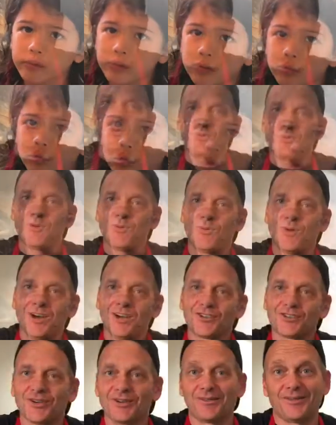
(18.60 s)
Now, why do we wash
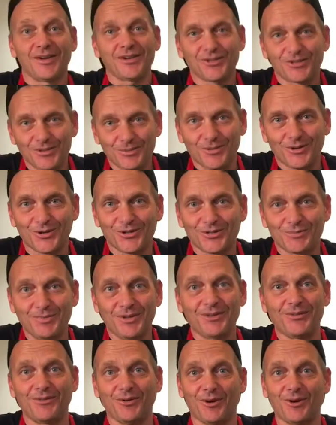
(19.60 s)
our vegetables
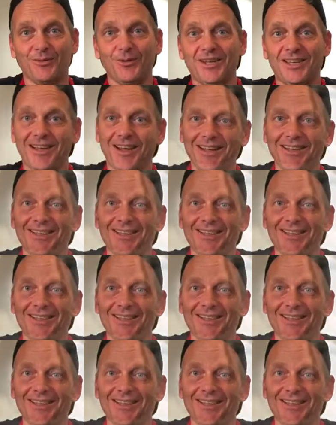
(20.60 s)
before we cut